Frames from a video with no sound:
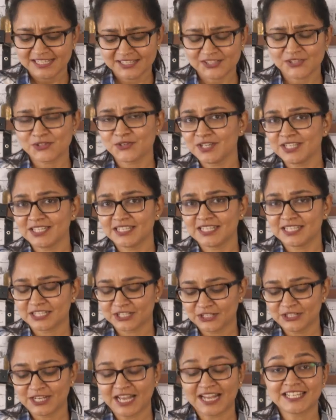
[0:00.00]
It's really a
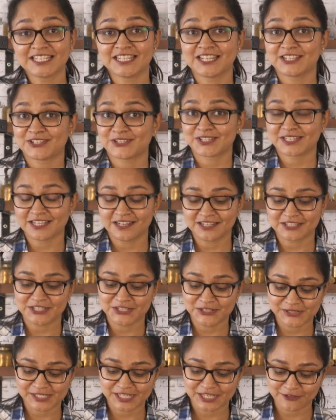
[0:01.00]
good idea to start
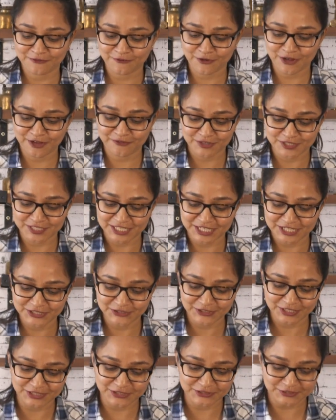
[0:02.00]
using it for everyday
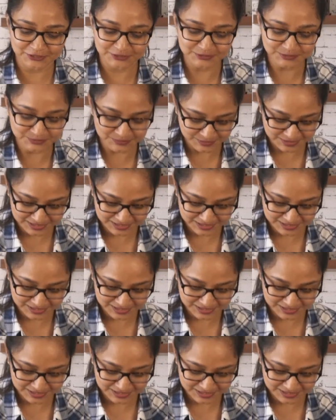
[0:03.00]
cooking, you know.